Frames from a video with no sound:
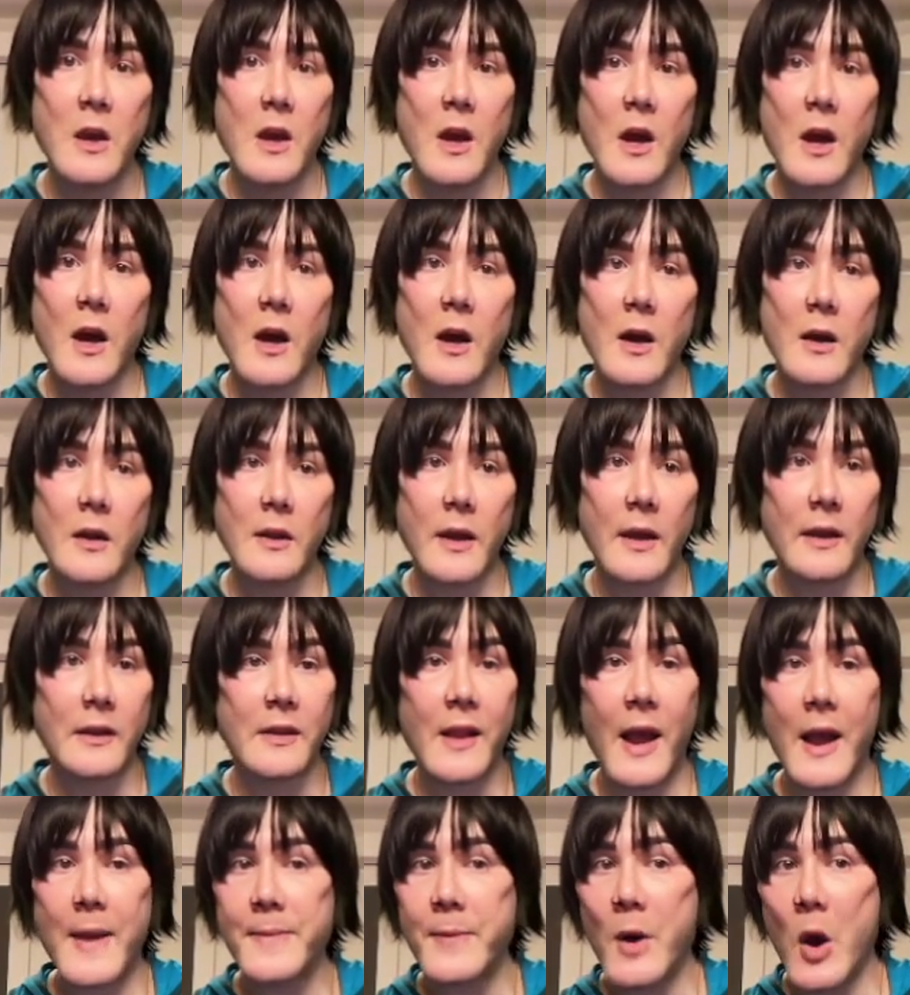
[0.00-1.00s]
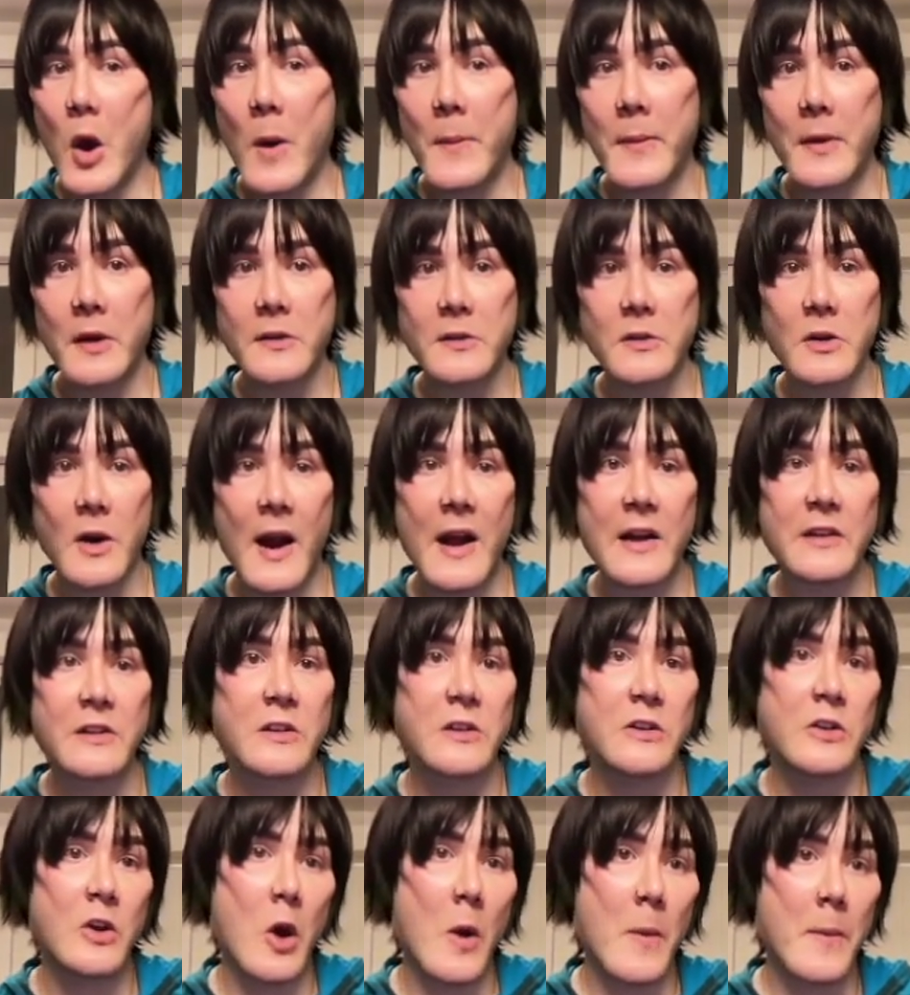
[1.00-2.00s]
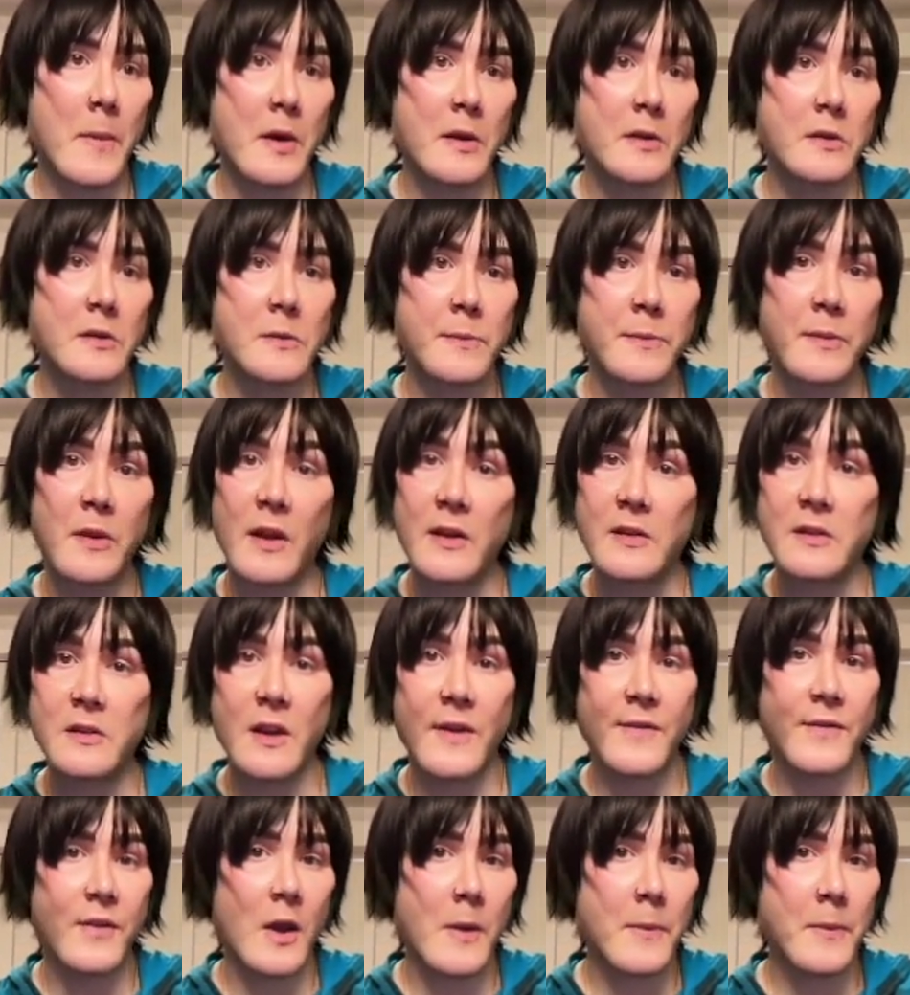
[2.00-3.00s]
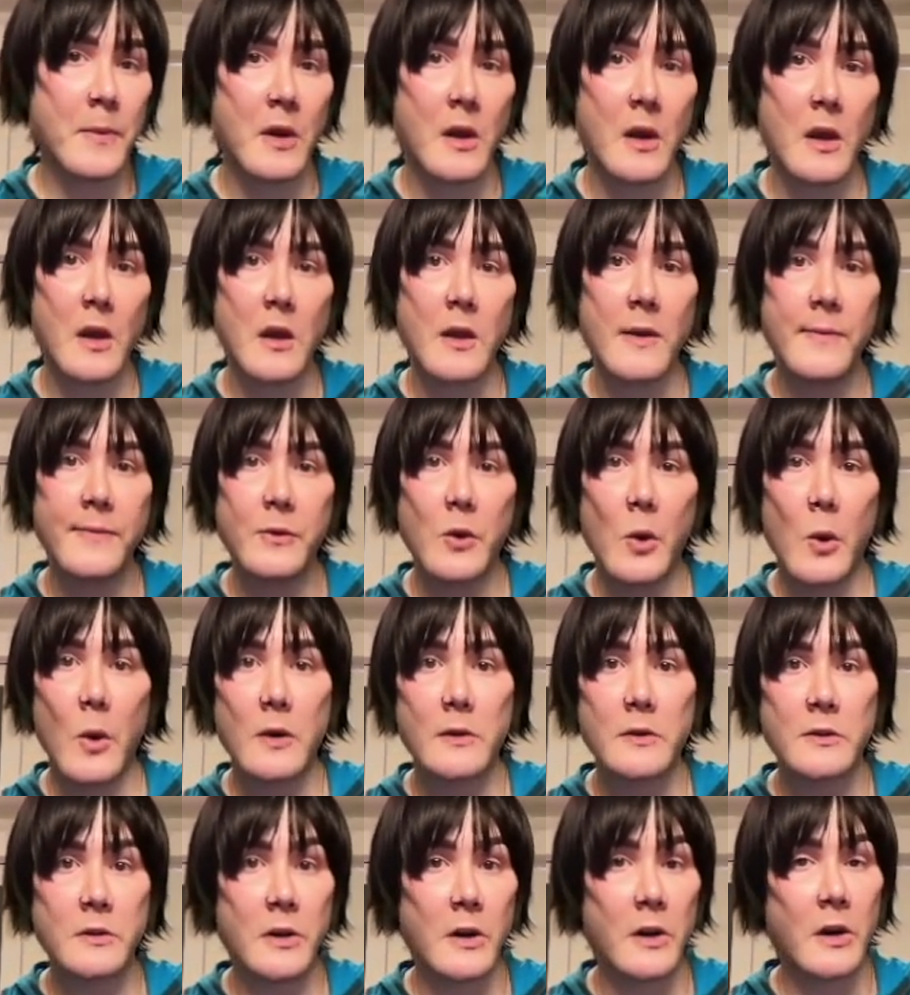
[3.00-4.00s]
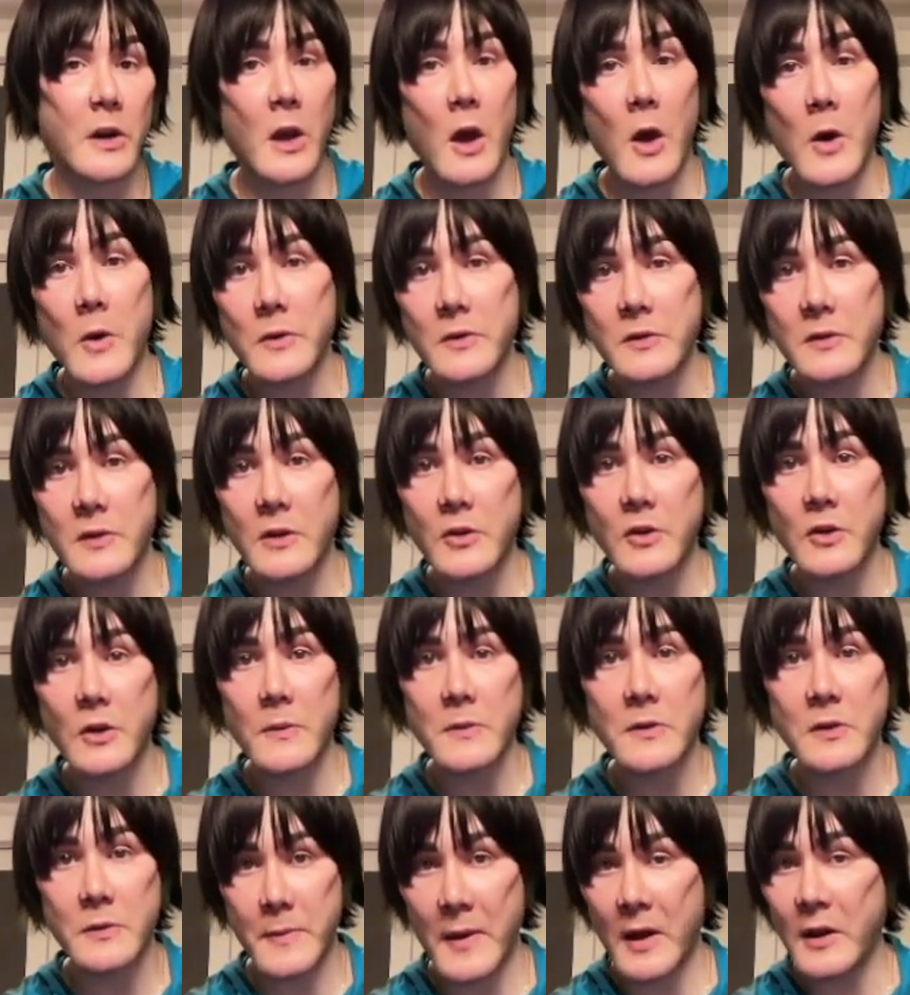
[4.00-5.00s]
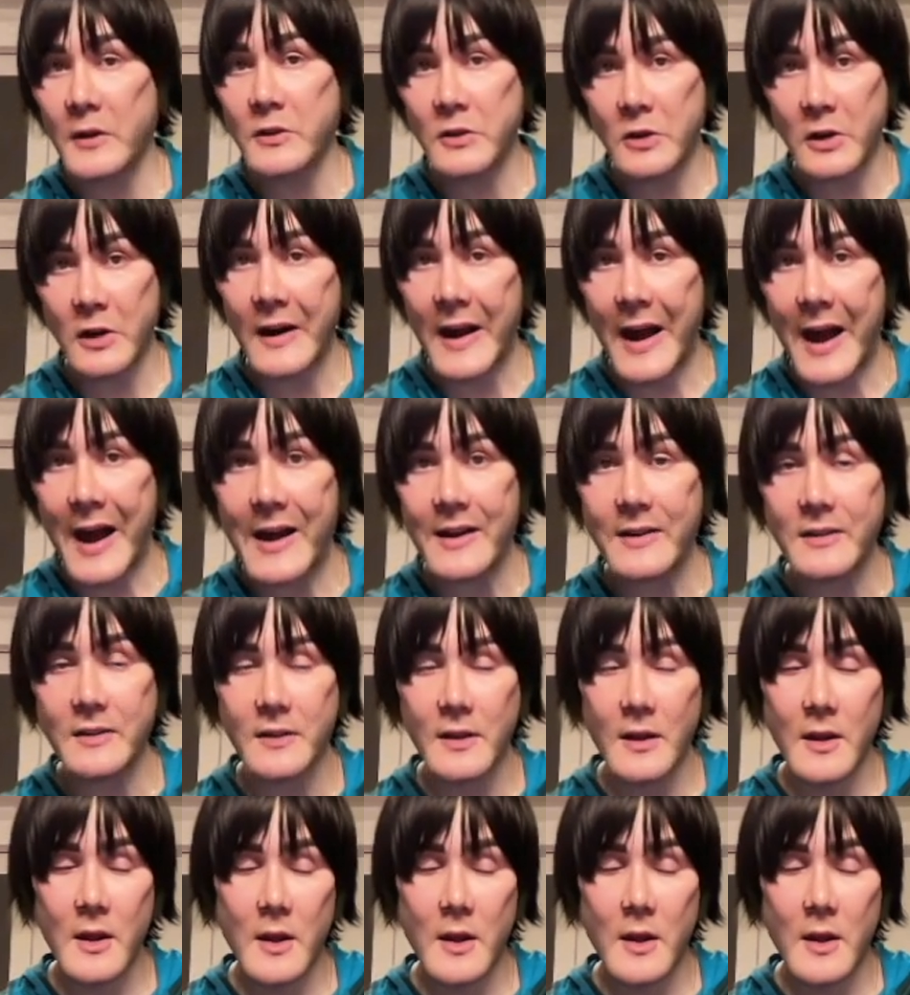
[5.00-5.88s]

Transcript: uh, like lipomas or osteomas, plus FAP, or Turcot syndrome, spelled Turcot,